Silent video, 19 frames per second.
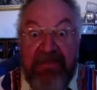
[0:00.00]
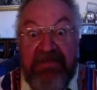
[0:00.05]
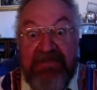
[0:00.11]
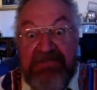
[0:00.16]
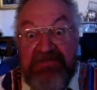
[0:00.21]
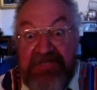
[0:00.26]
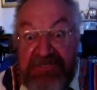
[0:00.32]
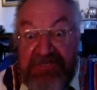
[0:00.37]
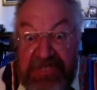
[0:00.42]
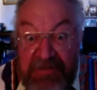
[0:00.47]

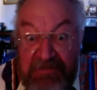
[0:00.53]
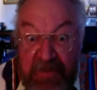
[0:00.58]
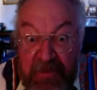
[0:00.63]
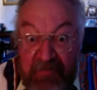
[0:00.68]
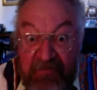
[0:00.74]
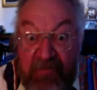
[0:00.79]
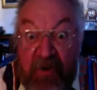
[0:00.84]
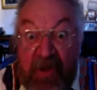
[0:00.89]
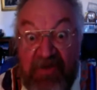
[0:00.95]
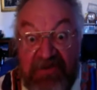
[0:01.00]
So she
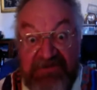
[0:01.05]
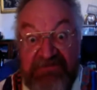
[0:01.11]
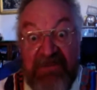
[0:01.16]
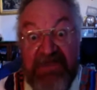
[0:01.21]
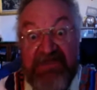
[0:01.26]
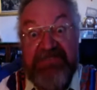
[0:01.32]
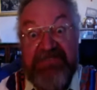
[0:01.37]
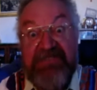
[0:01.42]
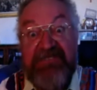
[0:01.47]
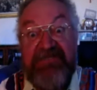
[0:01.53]
pulled worse
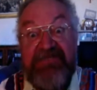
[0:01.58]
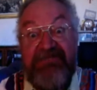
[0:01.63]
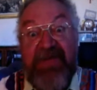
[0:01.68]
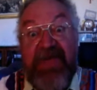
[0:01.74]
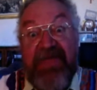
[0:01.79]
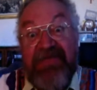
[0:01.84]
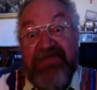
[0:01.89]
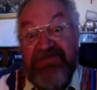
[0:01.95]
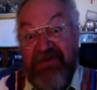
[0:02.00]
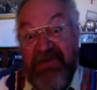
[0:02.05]
faces
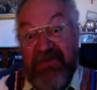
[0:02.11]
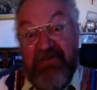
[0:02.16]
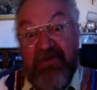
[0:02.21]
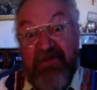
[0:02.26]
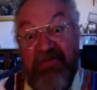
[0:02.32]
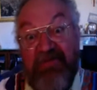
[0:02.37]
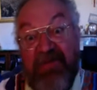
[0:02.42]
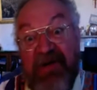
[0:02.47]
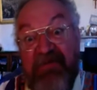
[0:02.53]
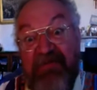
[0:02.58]
back. So I
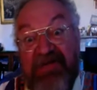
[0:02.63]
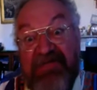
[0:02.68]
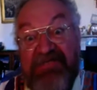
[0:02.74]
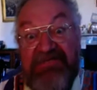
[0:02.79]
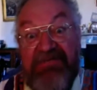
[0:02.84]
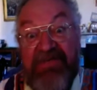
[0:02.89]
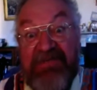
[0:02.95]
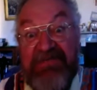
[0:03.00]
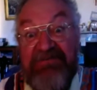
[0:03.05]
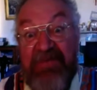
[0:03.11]
pulled my worst
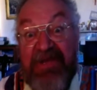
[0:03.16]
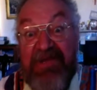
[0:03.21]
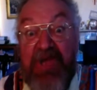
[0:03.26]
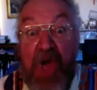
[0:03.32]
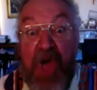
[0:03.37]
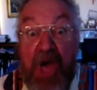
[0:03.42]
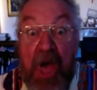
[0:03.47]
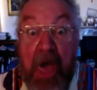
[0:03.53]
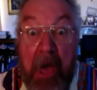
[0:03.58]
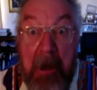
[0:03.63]
face back at
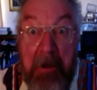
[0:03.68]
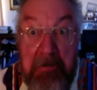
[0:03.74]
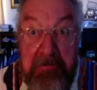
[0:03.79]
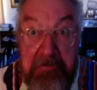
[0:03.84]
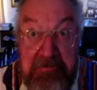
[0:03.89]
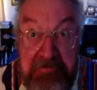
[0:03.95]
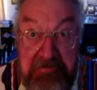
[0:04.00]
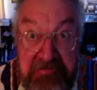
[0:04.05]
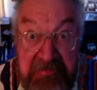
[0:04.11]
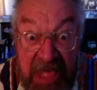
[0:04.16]
her. Ooh.